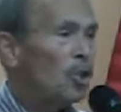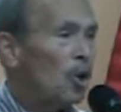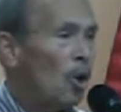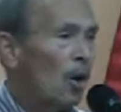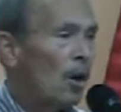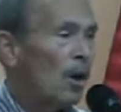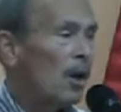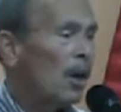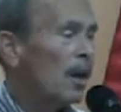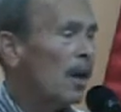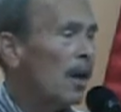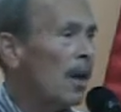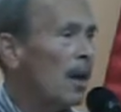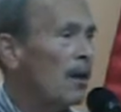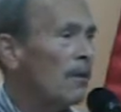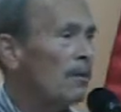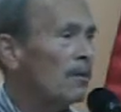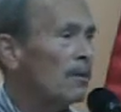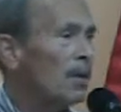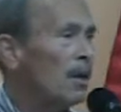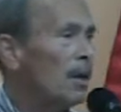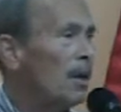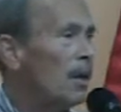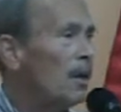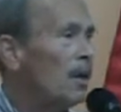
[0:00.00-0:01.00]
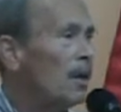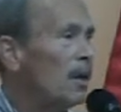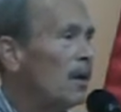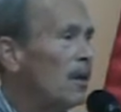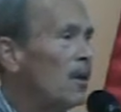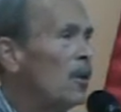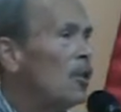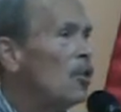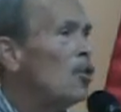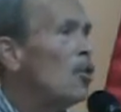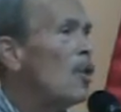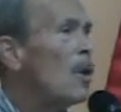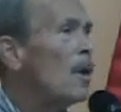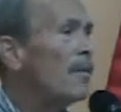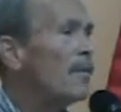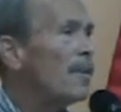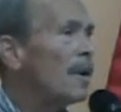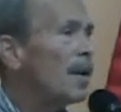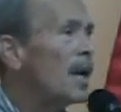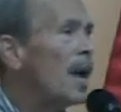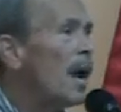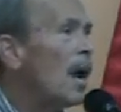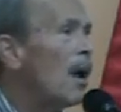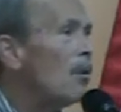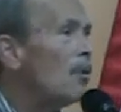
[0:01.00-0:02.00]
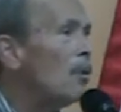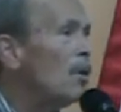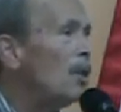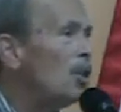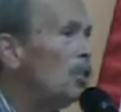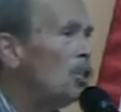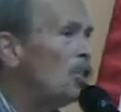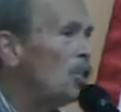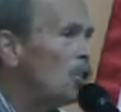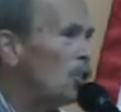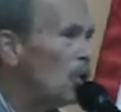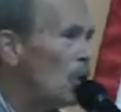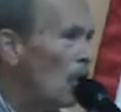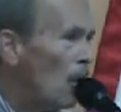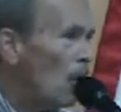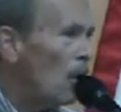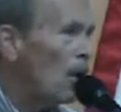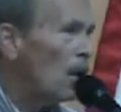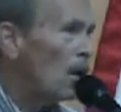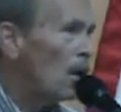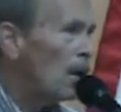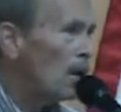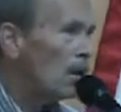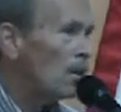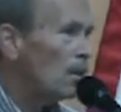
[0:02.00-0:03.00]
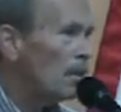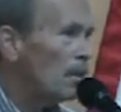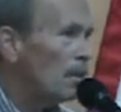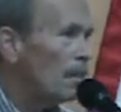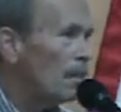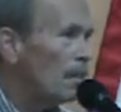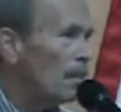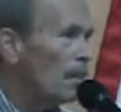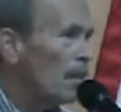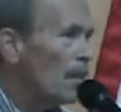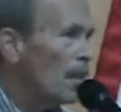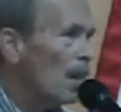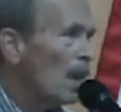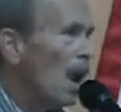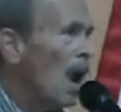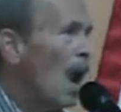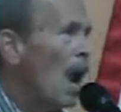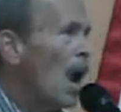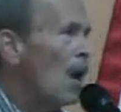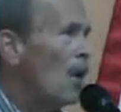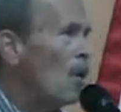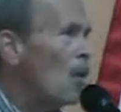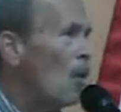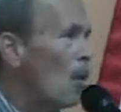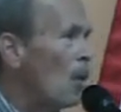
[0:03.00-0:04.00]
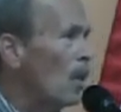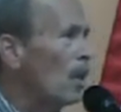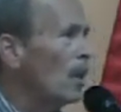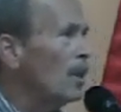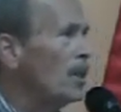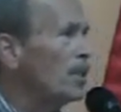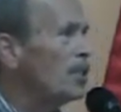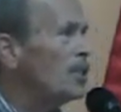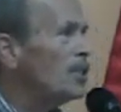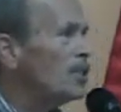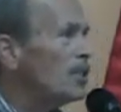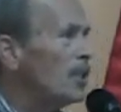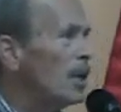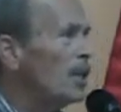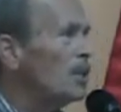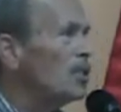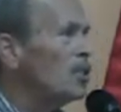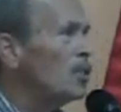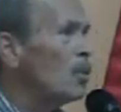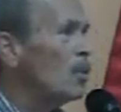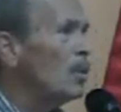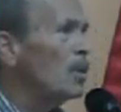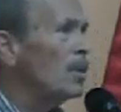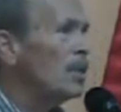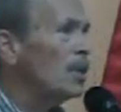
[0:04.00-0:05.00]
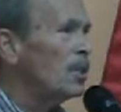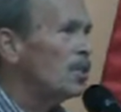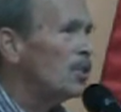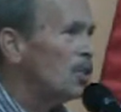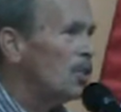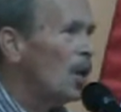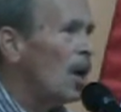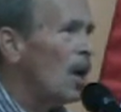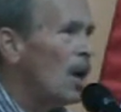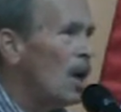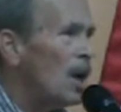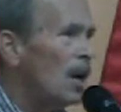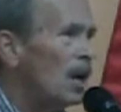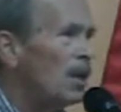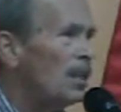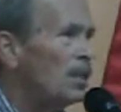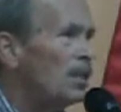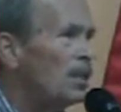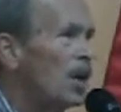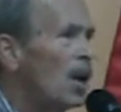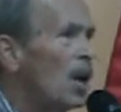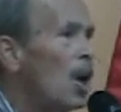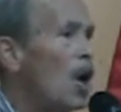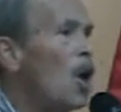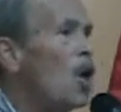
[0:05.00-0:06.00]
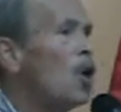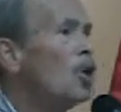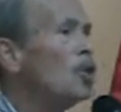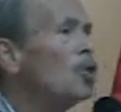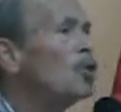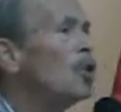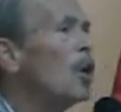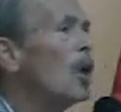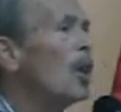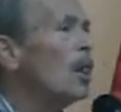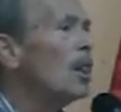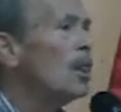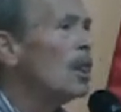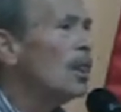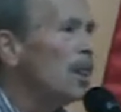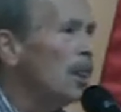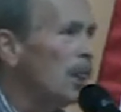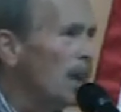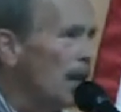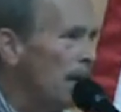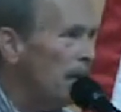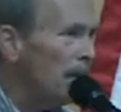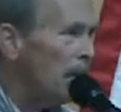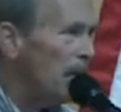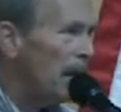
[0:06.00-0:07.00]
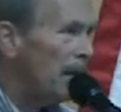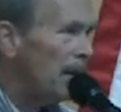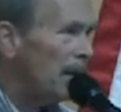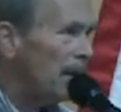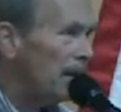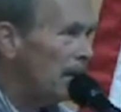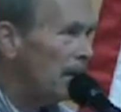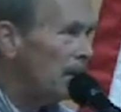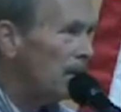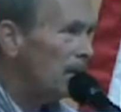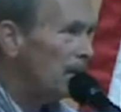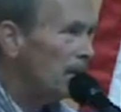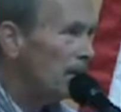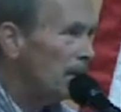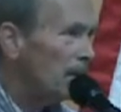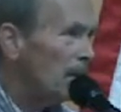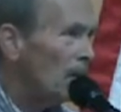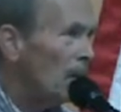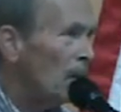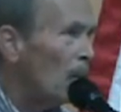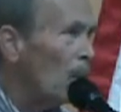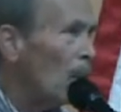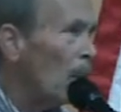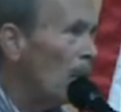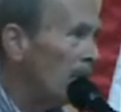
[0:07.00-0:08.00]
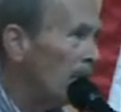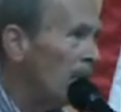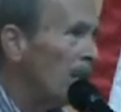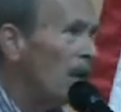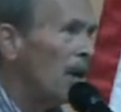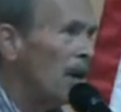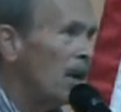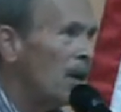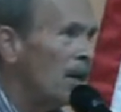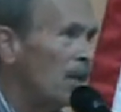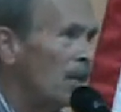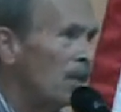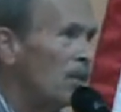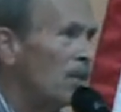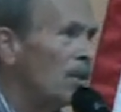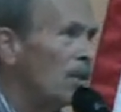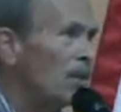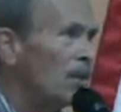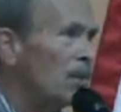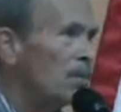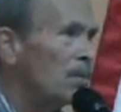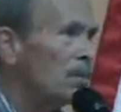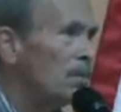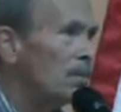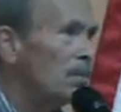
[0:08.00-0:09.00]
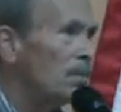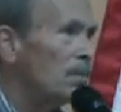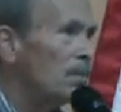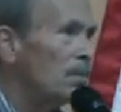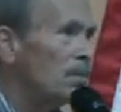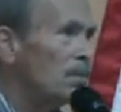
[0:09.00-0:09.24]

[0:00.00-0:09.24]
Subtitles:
charter county, you have a county charter. And all these things were designed to limit what they can do.